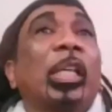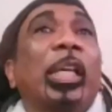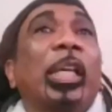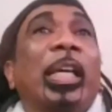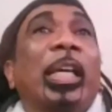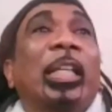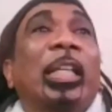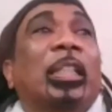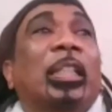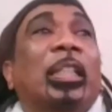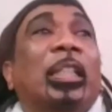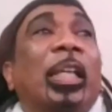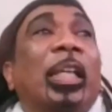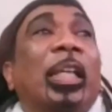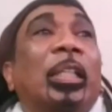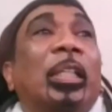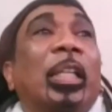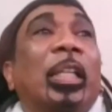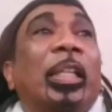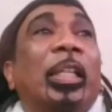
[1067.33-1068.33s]
it
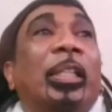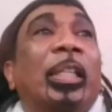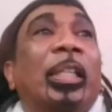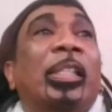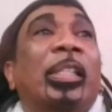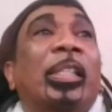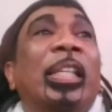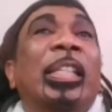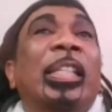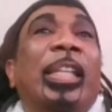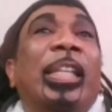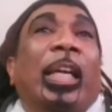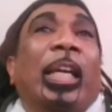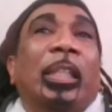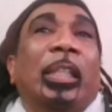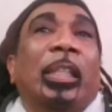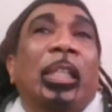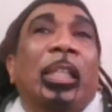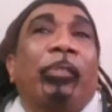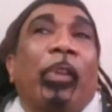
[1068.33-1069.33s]
is
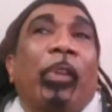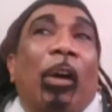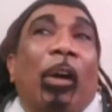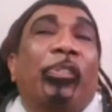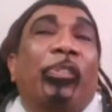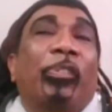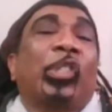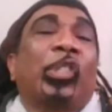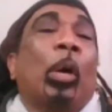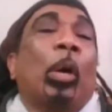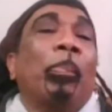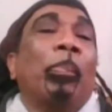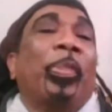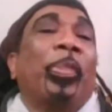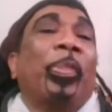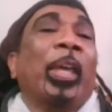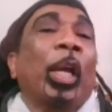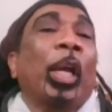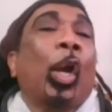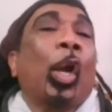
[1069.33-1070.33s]
indicative of
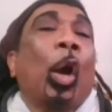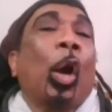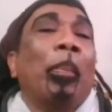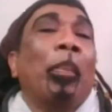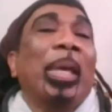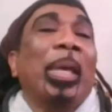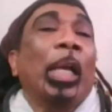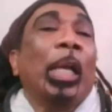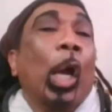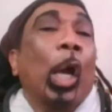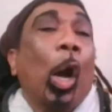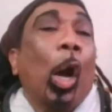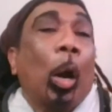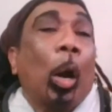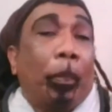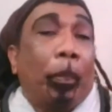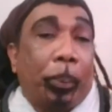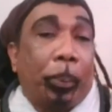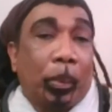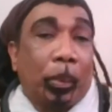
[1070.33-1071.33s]
something coming
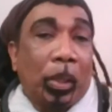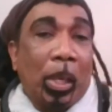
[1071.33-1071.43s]
up.